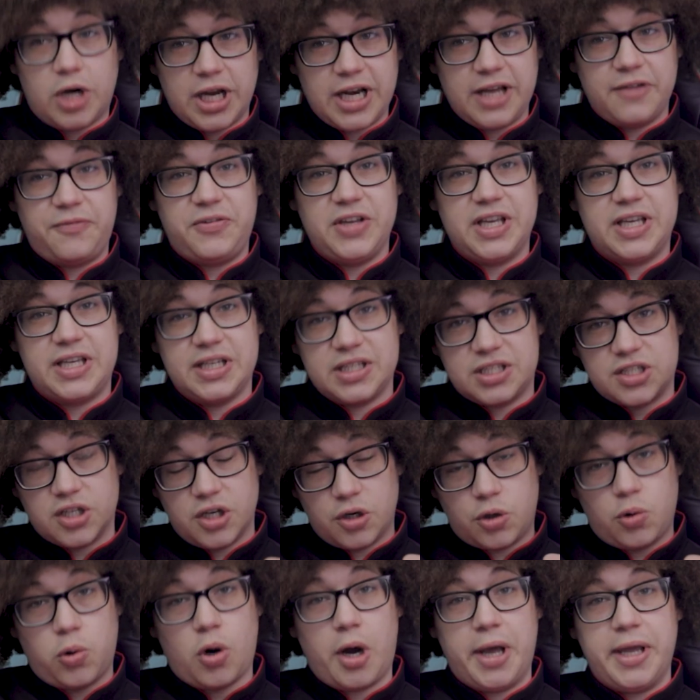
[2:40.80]
while I think it's
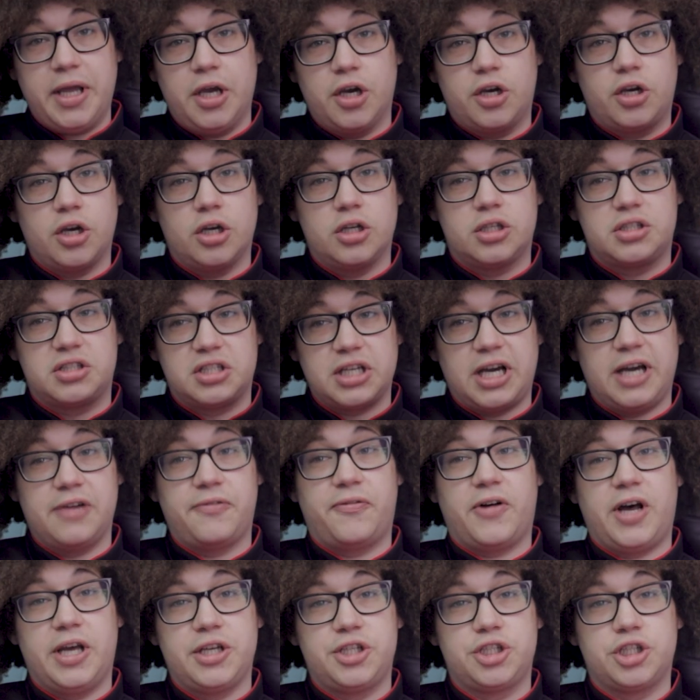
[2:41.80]
quite a good
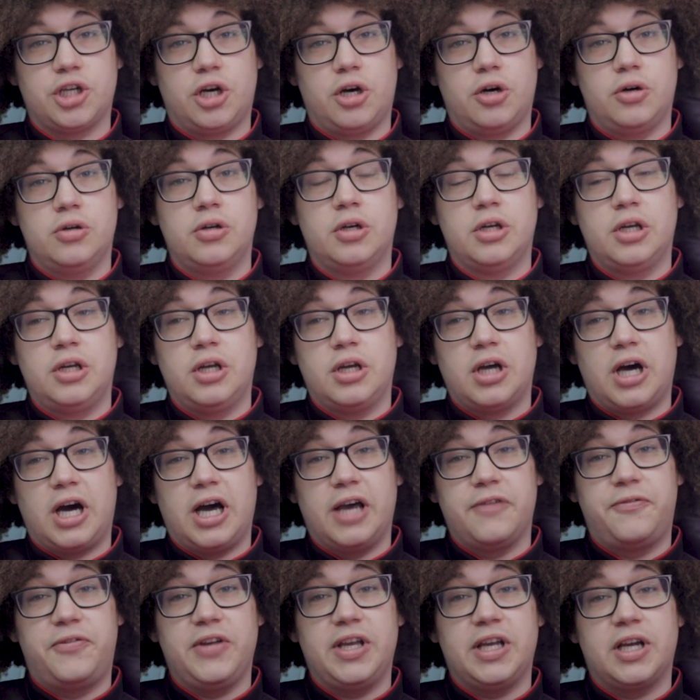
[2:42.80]
sci-fi show,
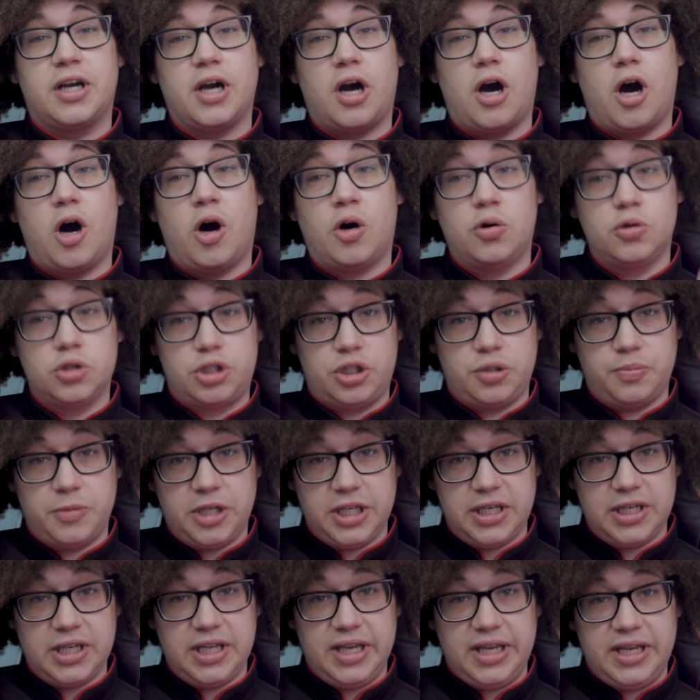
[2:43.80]
I think
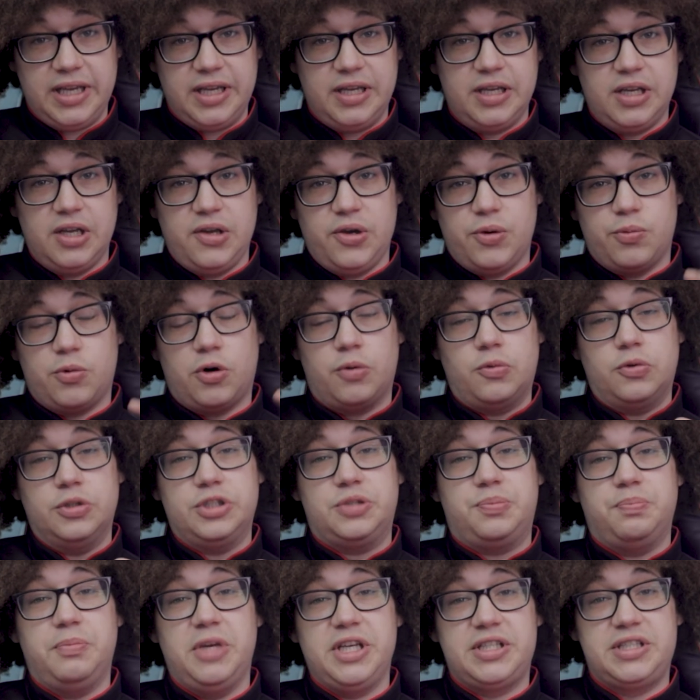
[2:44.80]
ultimately what
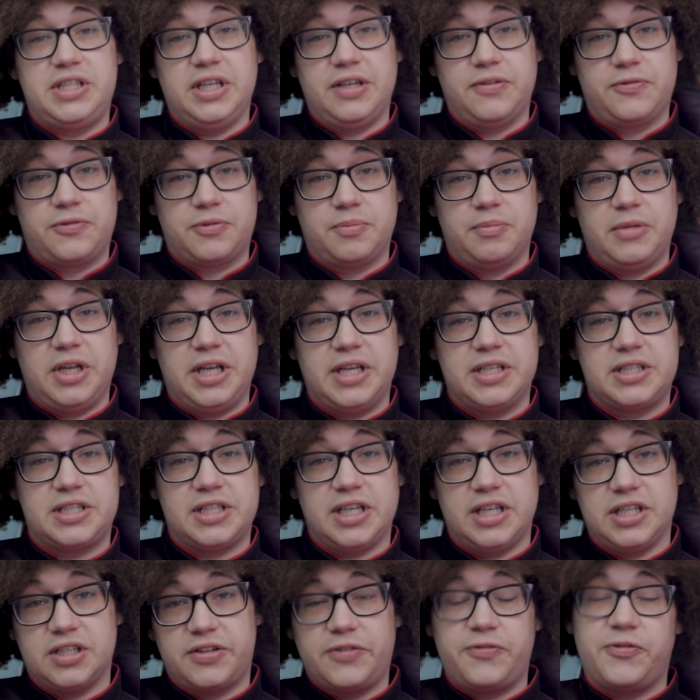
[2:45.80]
was missing from
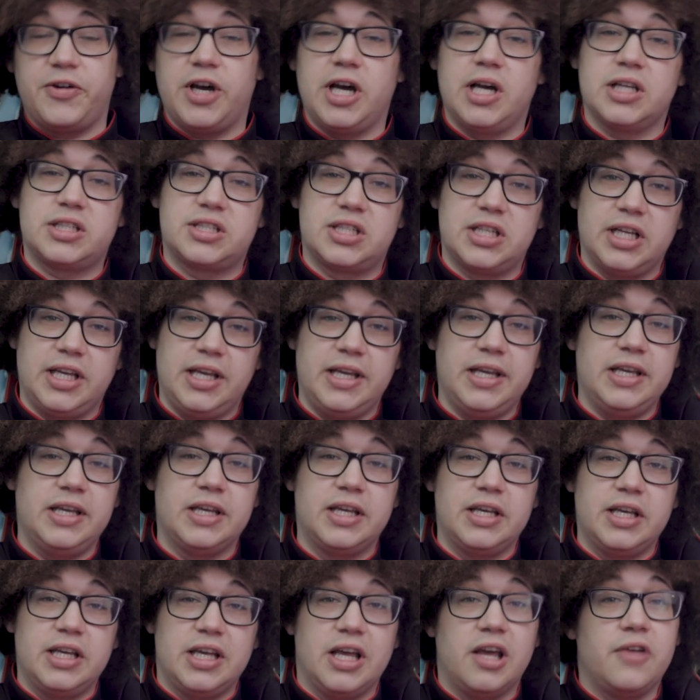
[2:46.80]
this is, firstly,
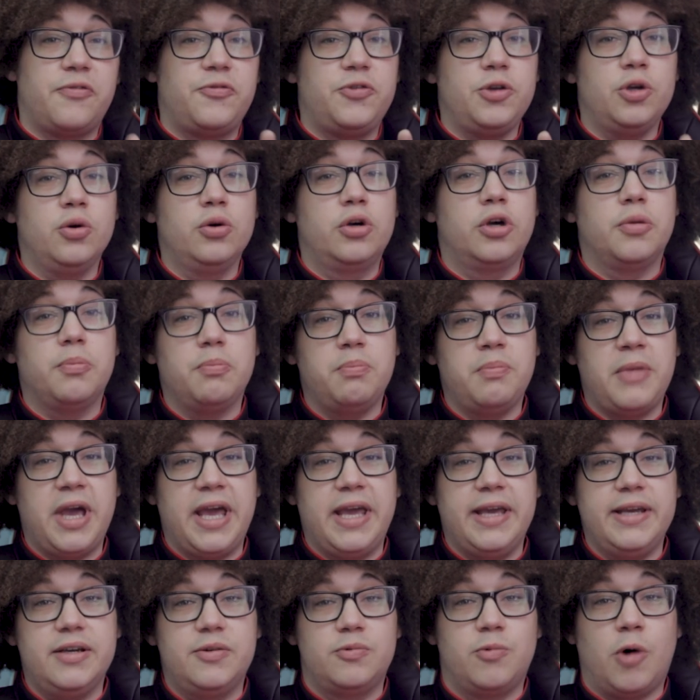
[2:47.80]
if you can
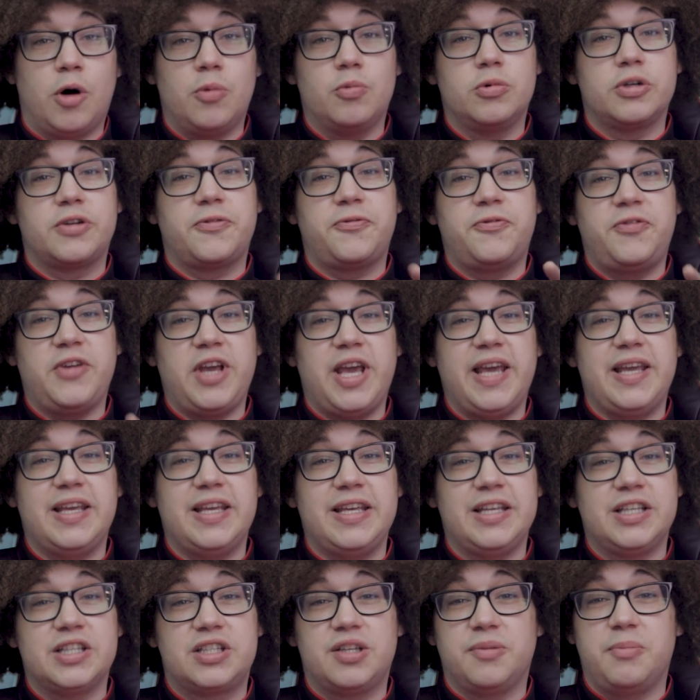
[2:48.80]
make what would fit
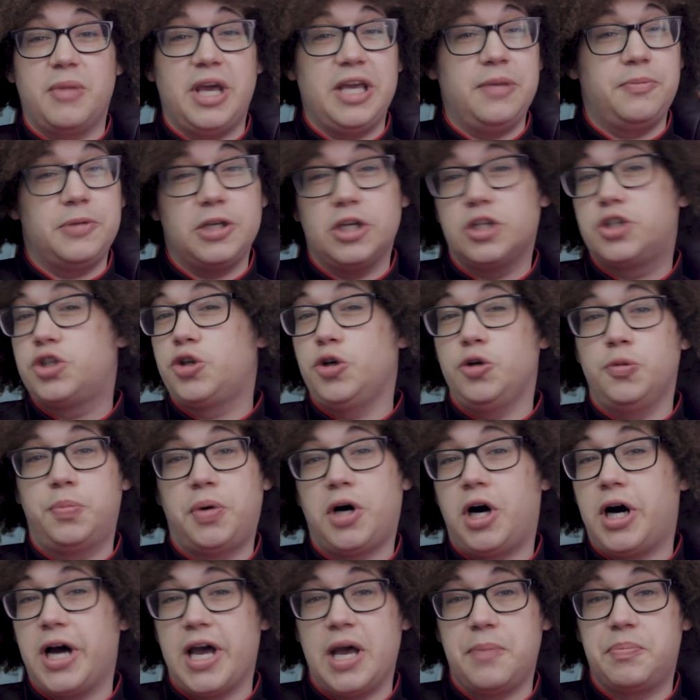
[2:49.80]
into maybe a
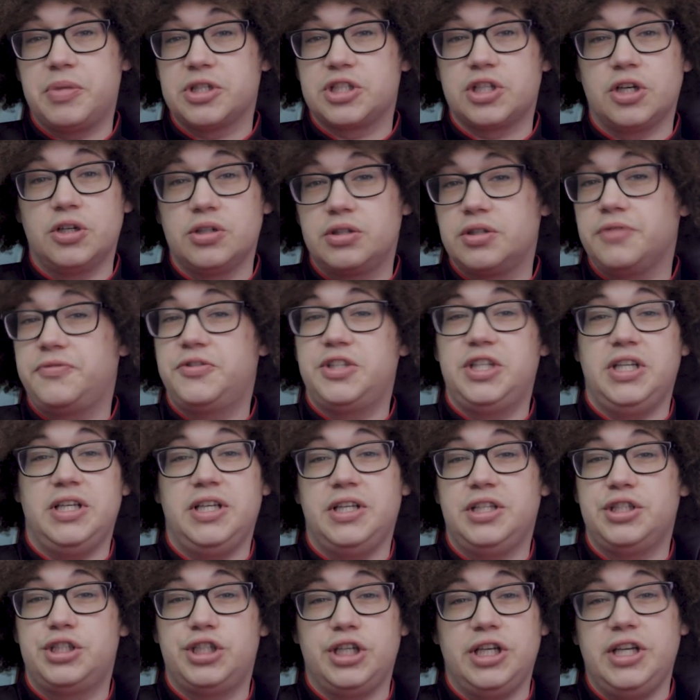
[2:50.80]
2-part episode of
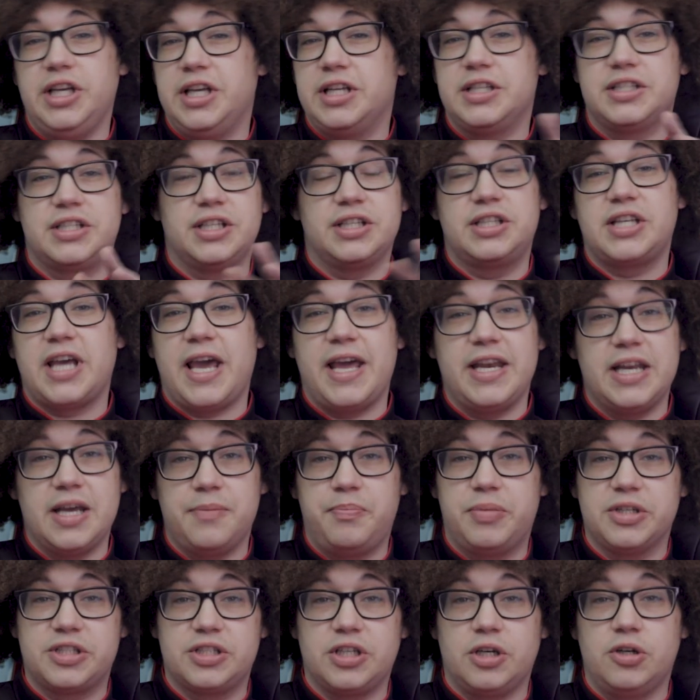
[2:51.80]
TNG into 10
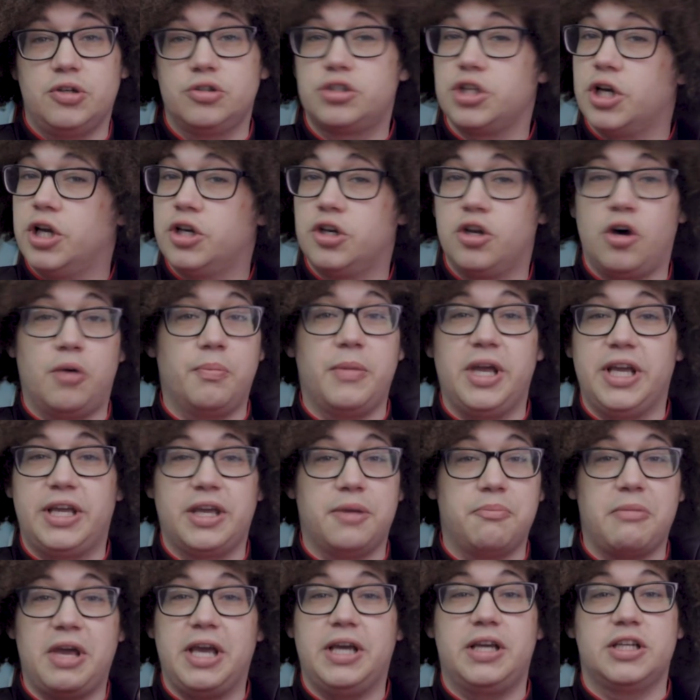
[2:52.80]
episodes and not make
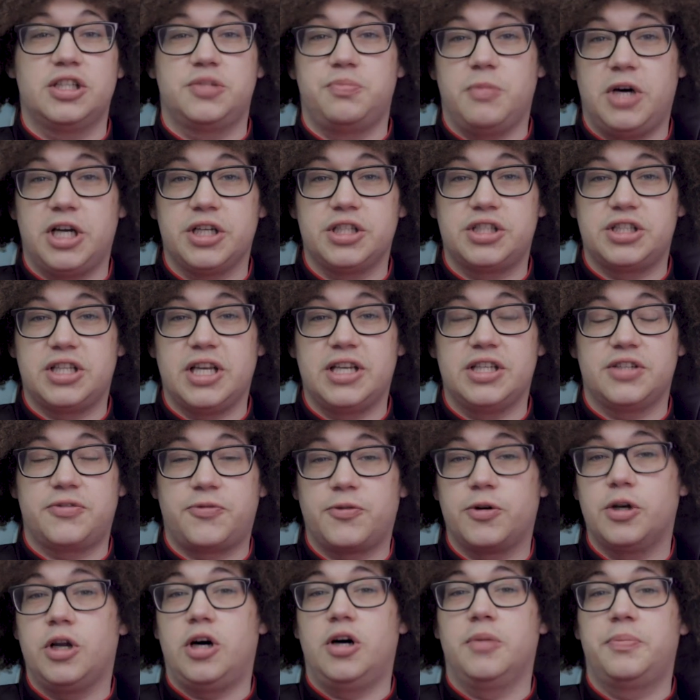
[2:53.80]
it make as much sense
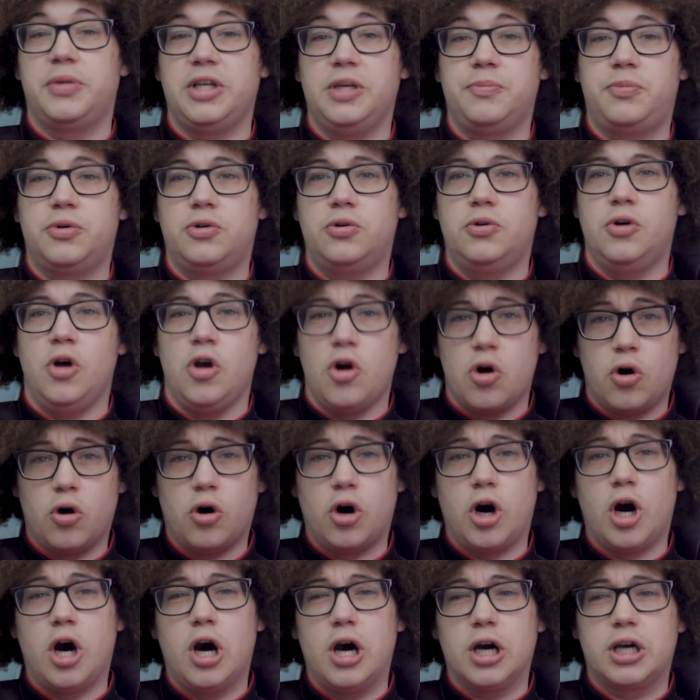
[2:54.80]
for a lot of people
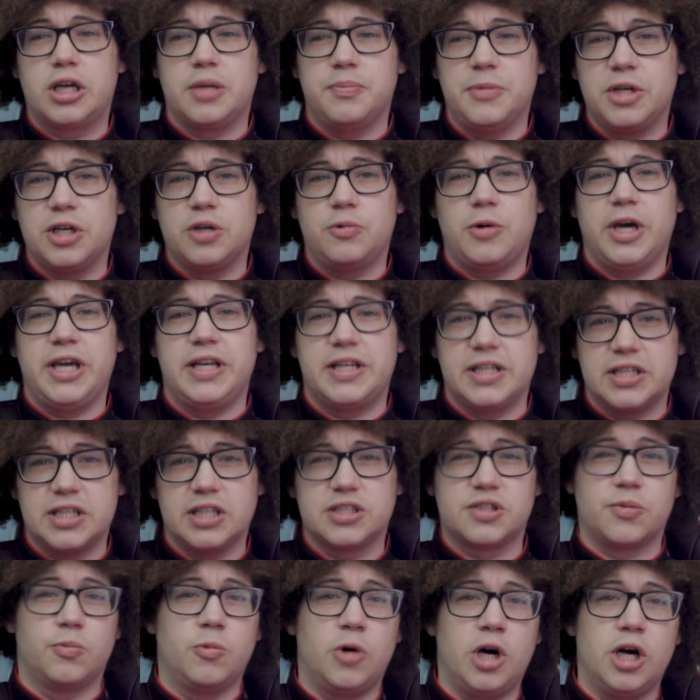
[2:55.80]
or irk them in a way that
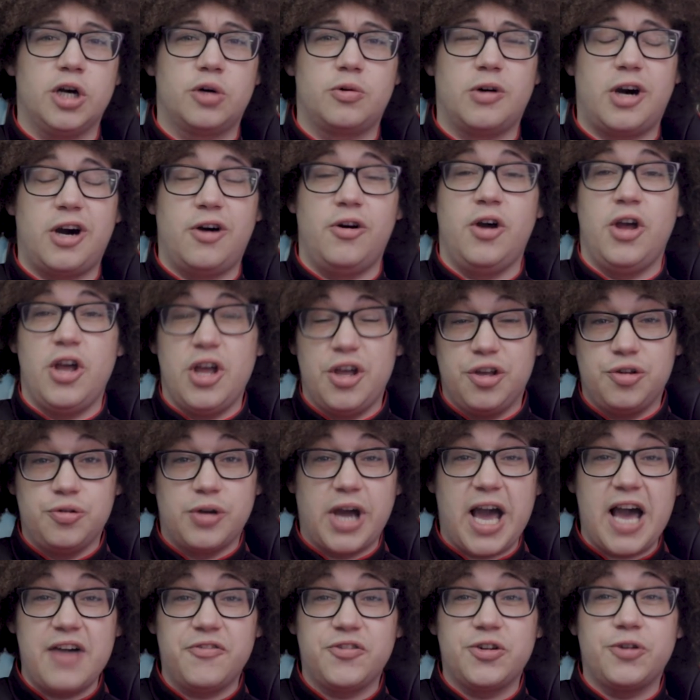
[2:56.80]
doesn't work well,
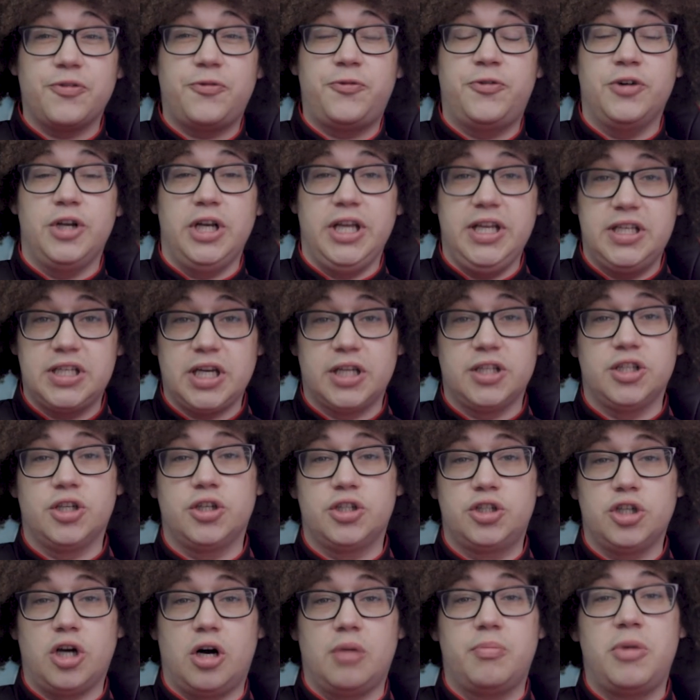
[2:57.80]
you haven't fully done
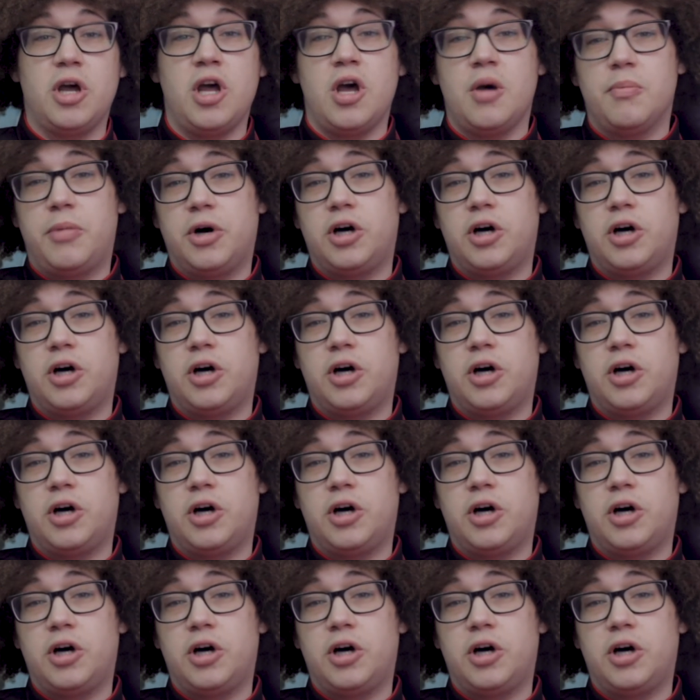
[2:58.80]
your job.